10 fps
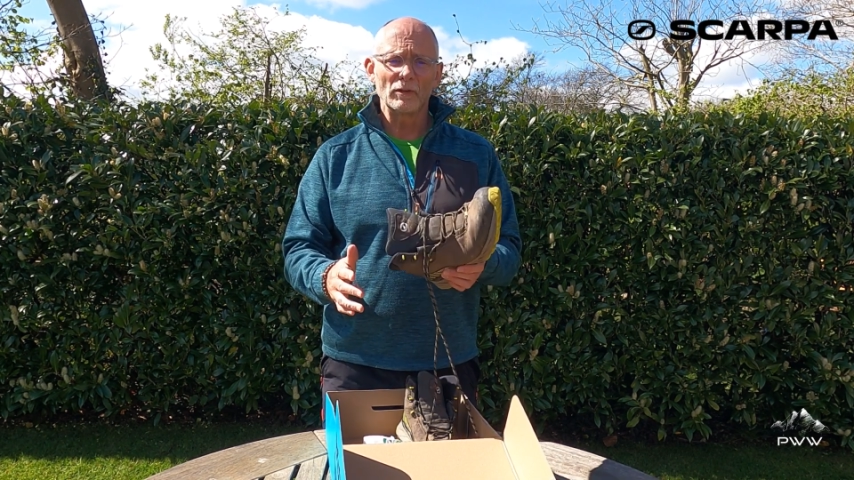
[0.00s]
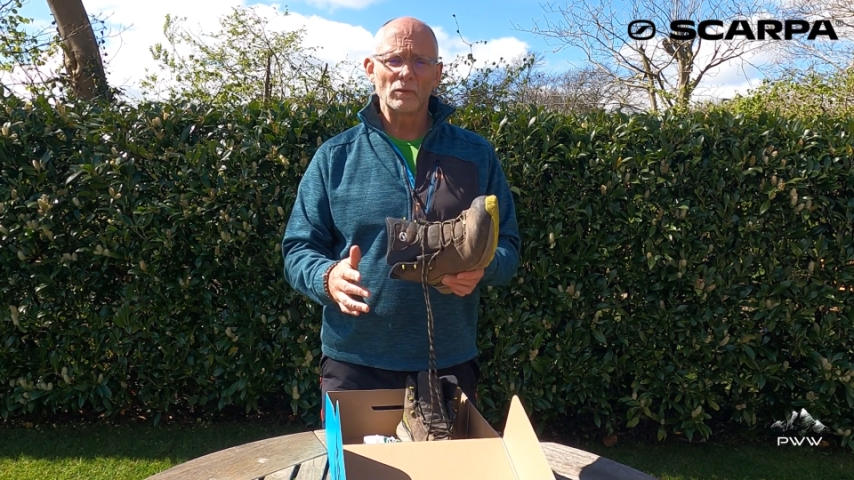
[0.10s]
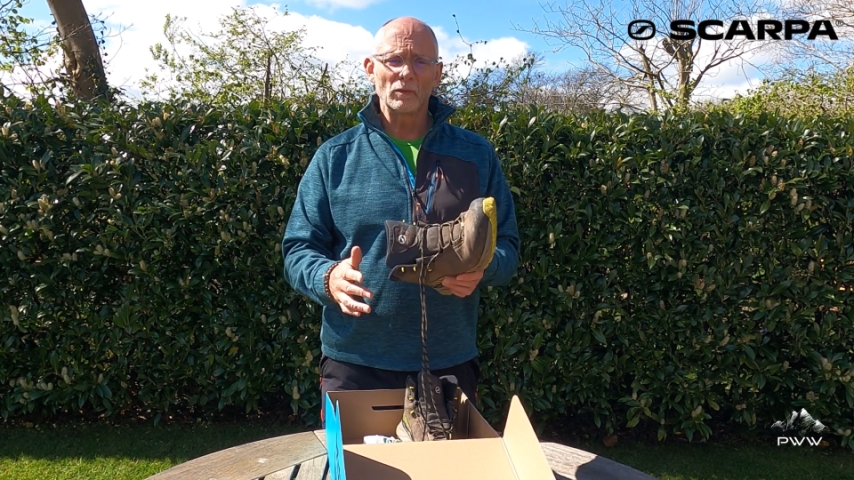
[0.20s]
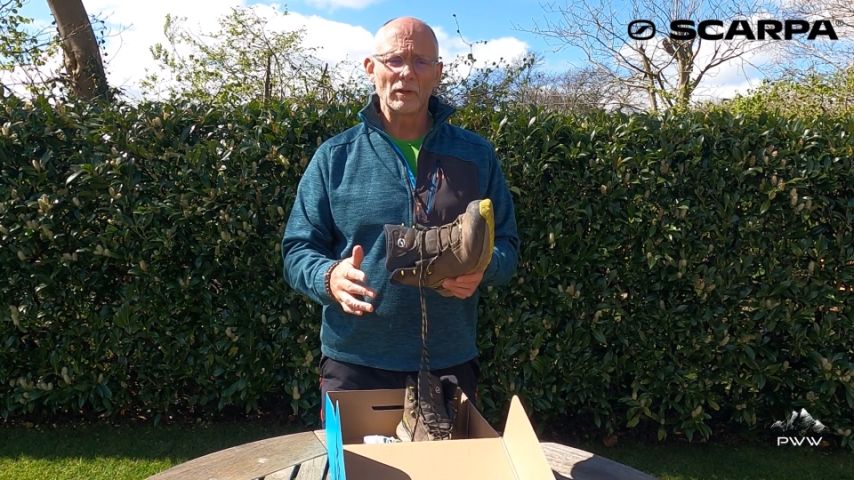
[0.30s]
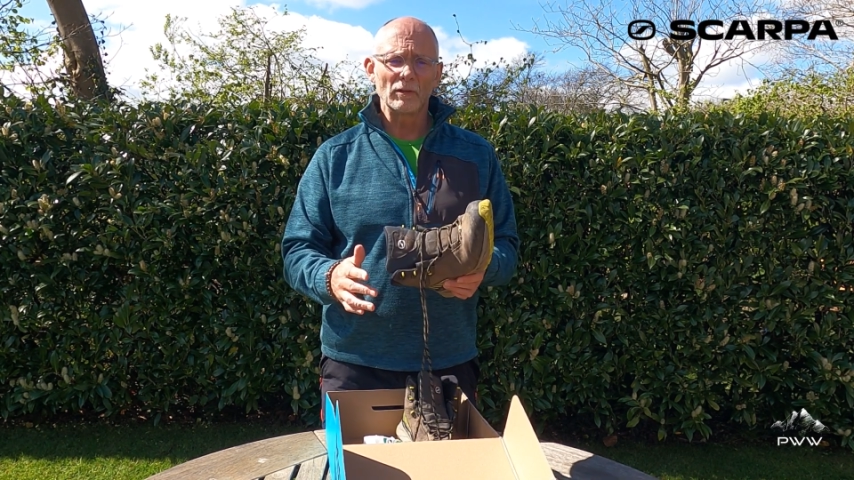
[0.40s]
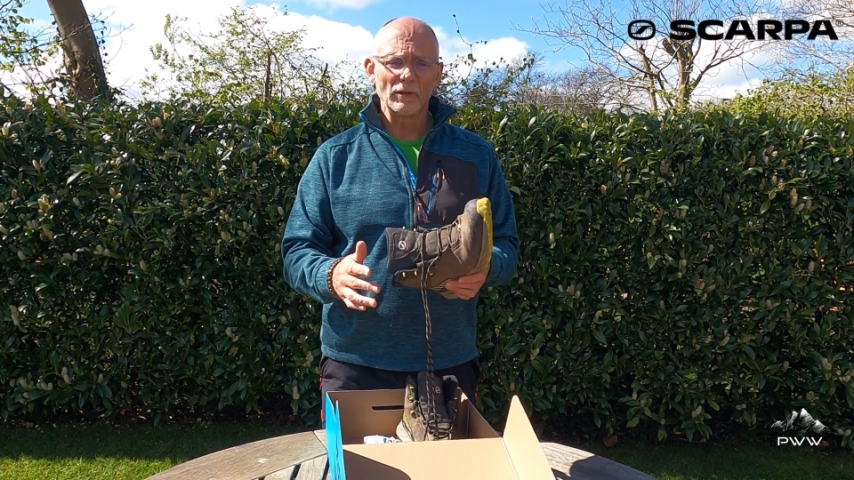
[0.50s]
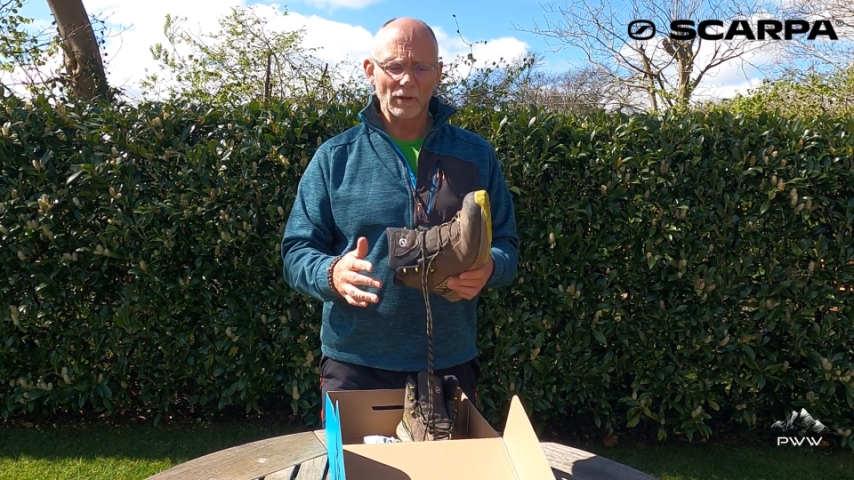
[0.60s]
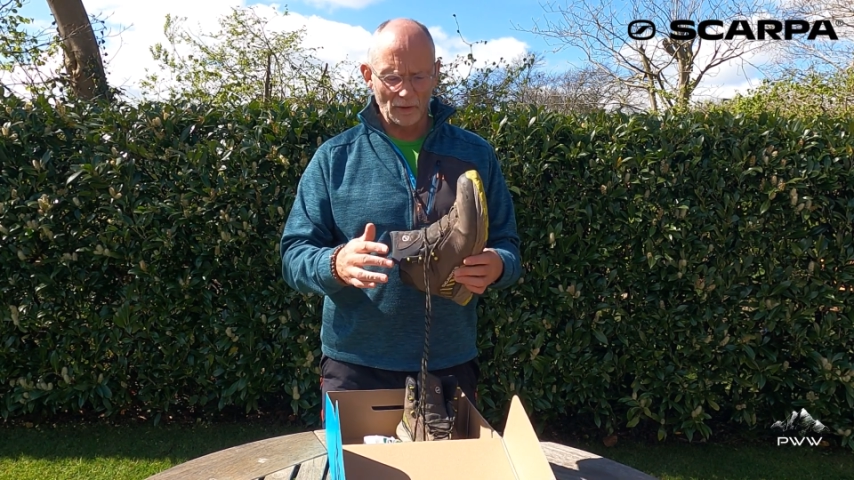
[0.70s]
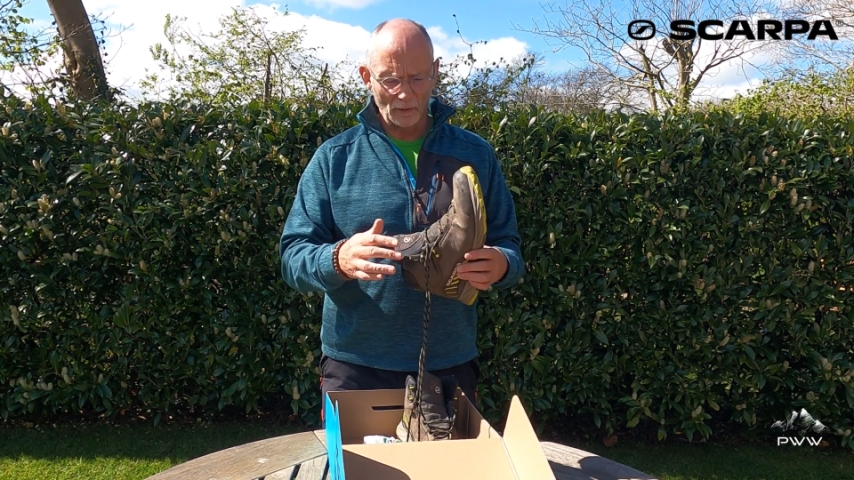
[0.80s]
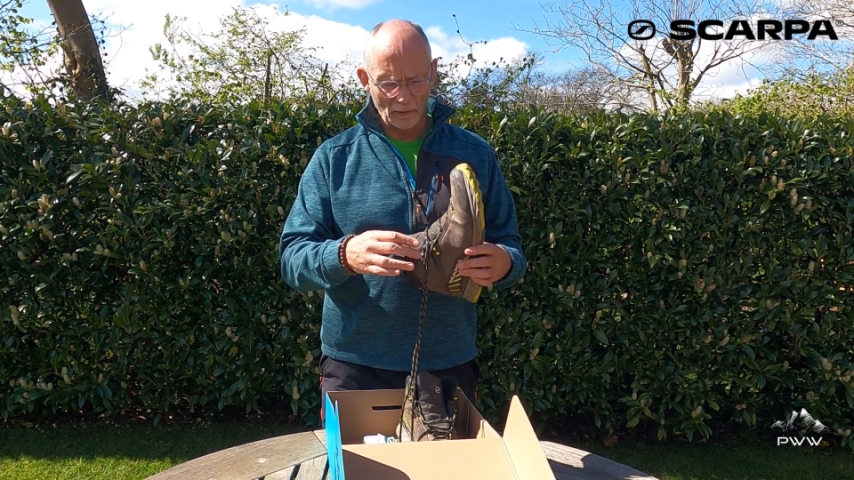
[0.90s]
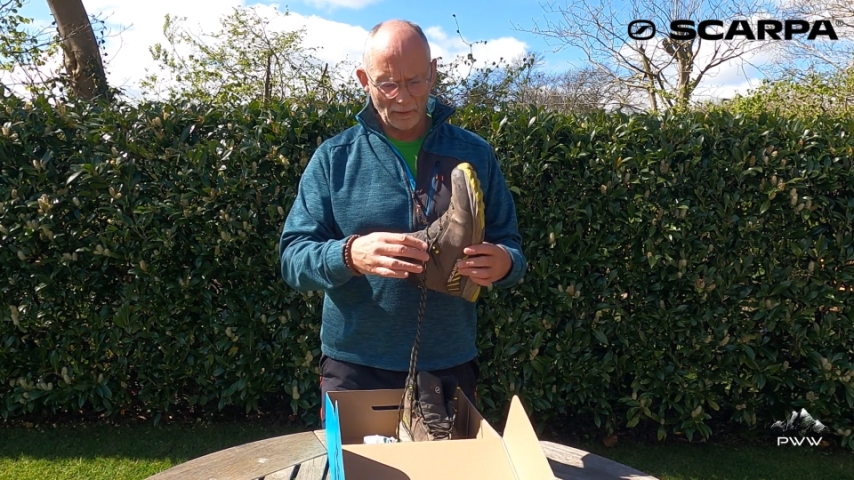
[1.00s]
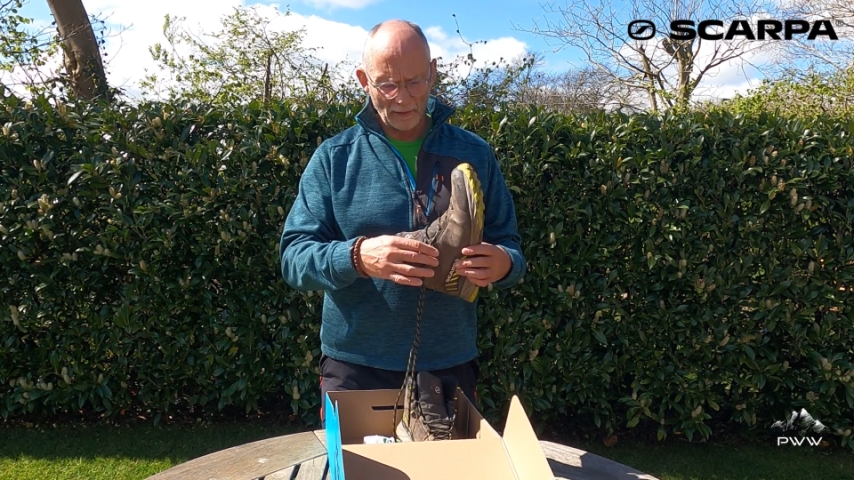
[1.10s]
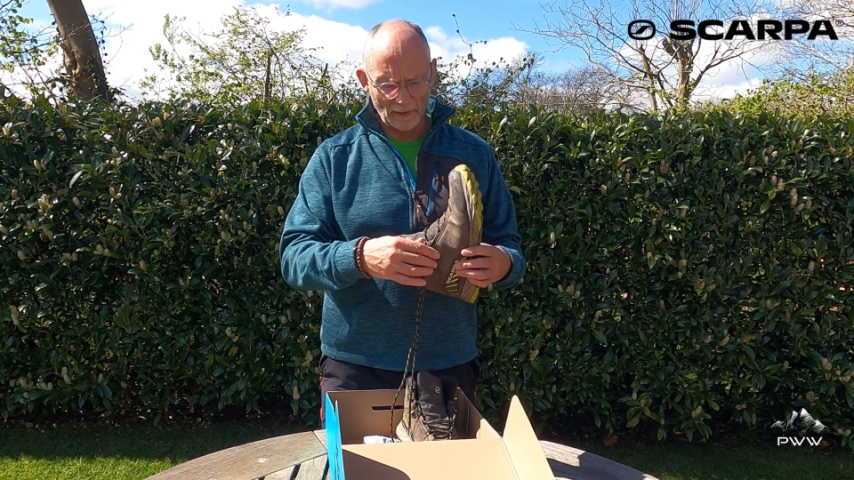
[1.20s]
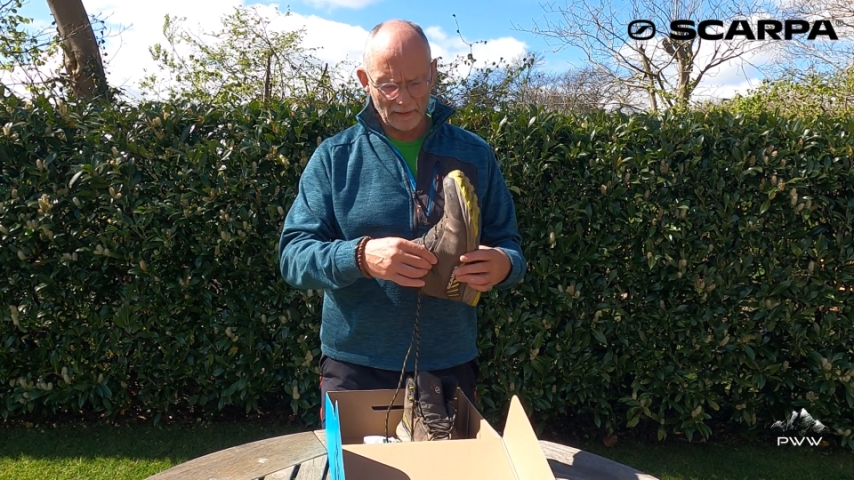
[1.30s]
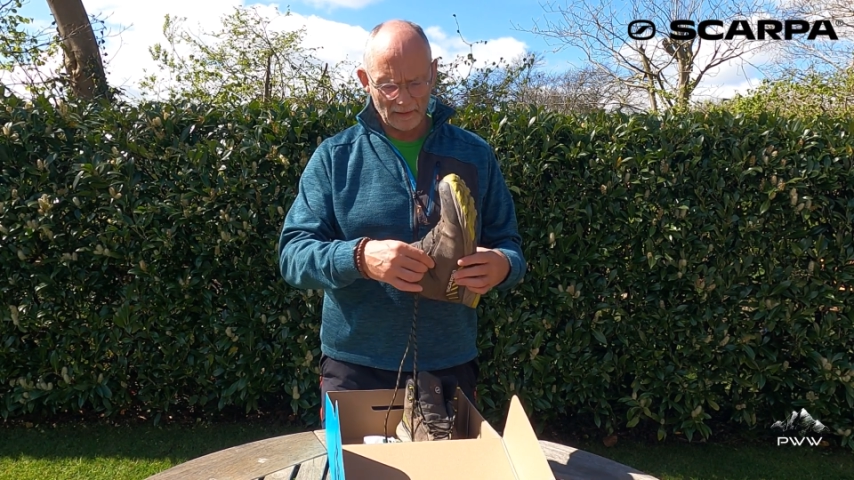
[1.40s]
you will know
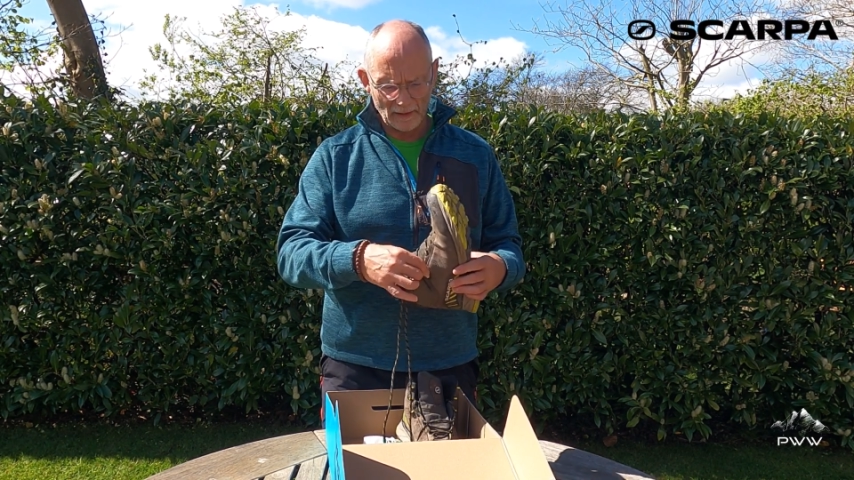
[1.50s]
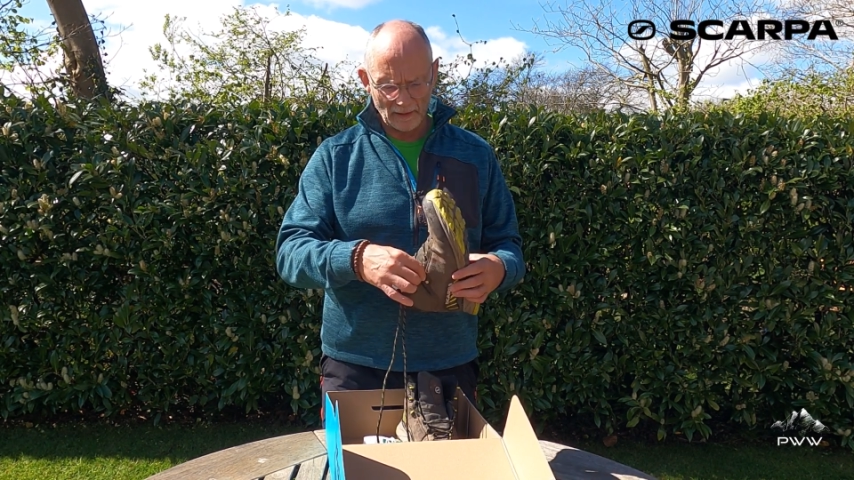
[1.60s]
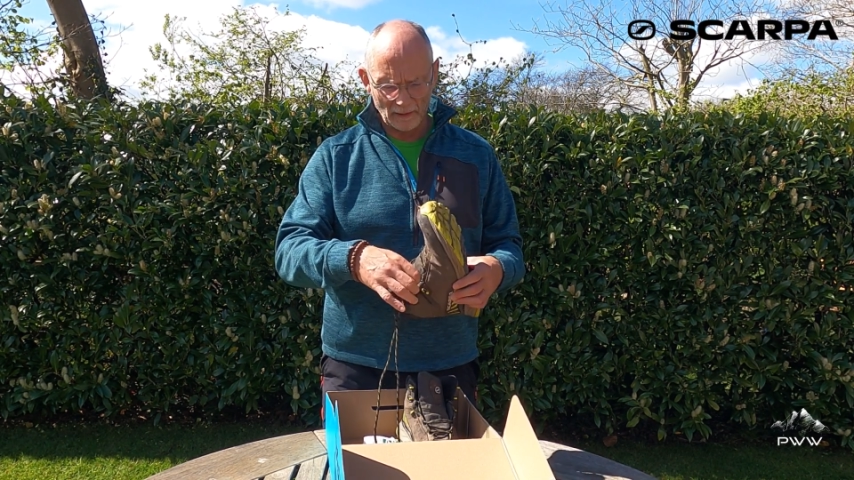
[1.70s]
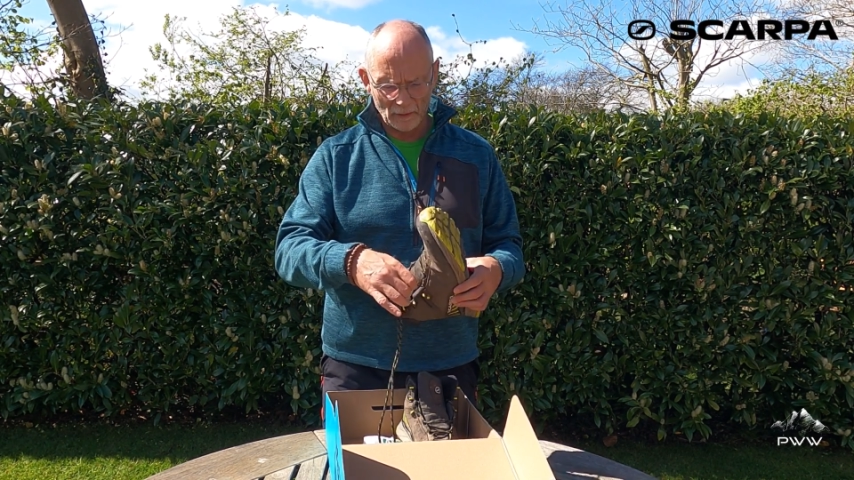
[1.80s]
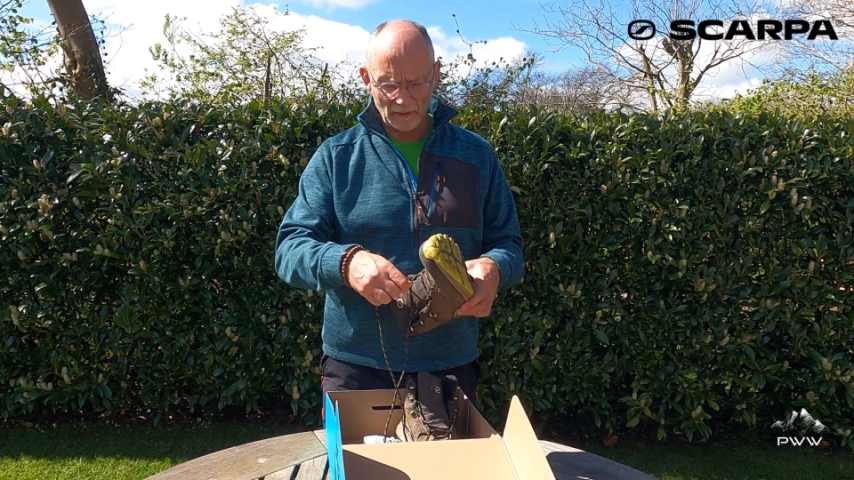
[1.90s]
that I was